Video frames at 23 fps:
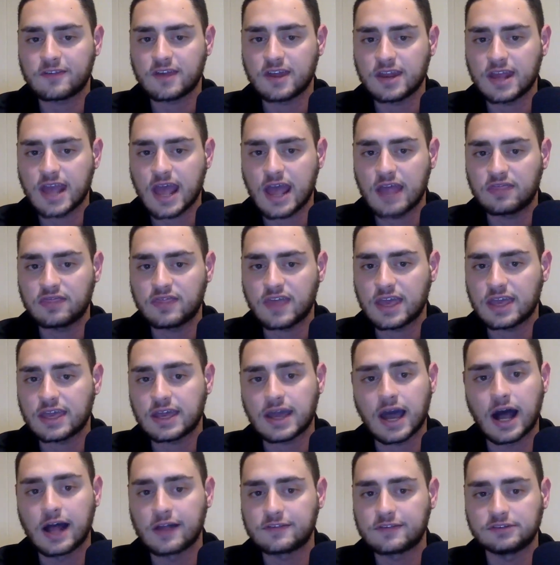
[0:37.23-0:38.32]
and yet they
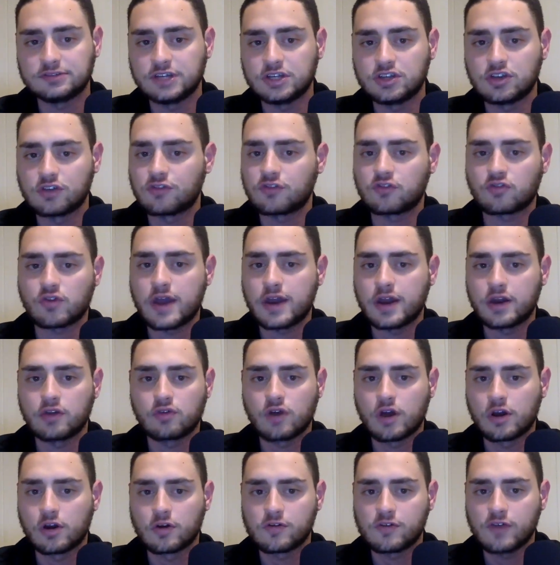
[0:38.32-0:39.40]
constantly just stranded
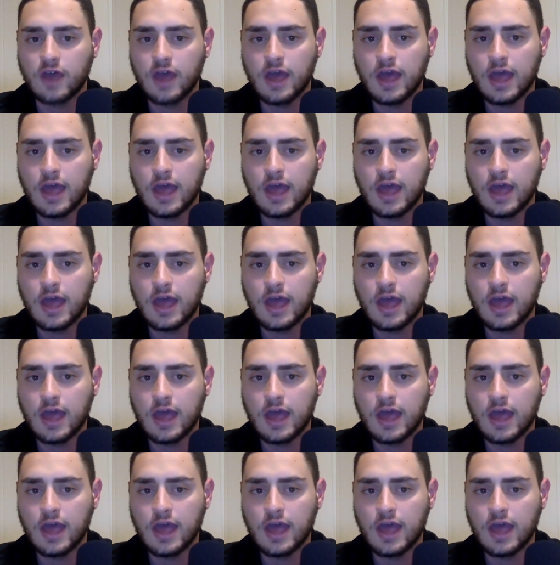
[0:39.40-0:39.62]
runners,